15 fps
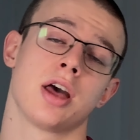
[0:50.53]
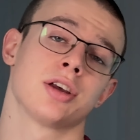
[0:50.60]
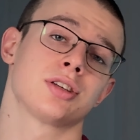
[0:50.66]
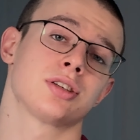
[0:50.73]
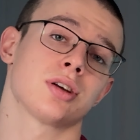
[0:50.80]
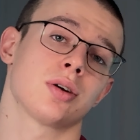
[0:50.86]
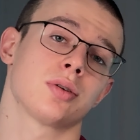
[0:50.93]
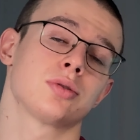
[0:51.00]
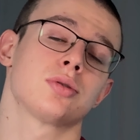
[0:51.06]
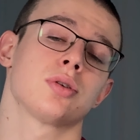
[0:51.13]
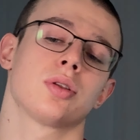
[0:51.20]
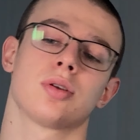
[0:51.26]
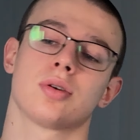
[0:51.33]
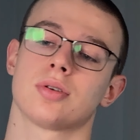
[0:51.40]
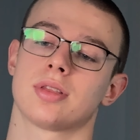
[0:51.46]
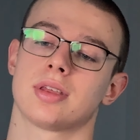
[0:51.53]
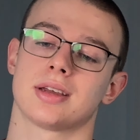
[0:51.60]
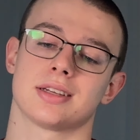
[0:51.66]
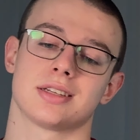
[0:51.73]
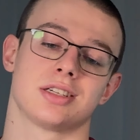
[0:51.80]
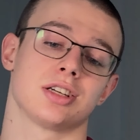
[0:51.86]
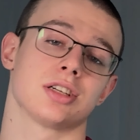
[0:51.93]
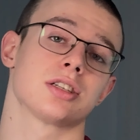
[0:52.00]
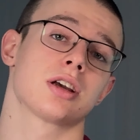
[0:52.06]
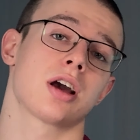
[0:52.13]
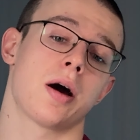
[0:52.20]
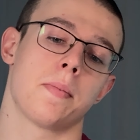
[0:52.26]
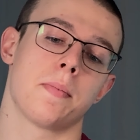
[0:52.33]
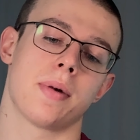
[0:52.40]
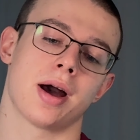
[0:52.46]
So to do this, just
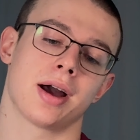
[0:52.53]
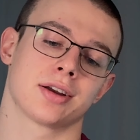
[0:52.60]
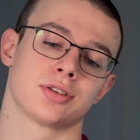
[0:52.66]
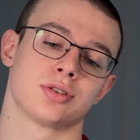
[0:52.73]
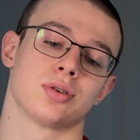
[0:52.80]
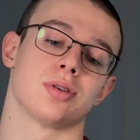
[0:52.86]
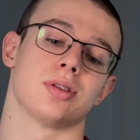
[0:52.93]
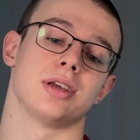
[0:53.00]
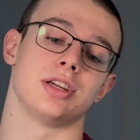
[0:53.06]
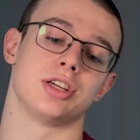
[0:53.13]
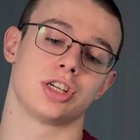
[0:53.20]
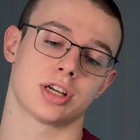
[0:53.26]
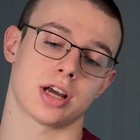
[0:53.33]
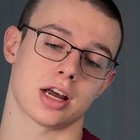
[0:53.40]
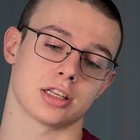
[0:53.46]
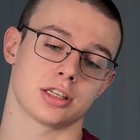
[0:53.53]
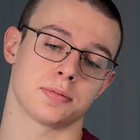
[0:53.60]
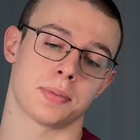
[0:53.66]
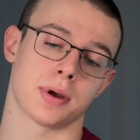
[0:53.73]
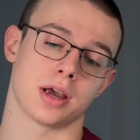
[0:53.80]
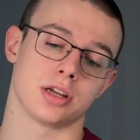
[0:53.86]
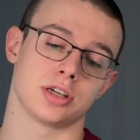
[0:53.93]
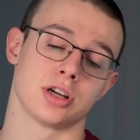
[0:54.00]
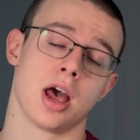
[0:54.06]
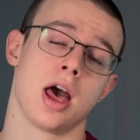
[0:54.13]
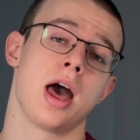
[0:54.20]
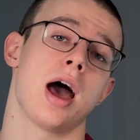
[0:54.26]
come back to the chats page,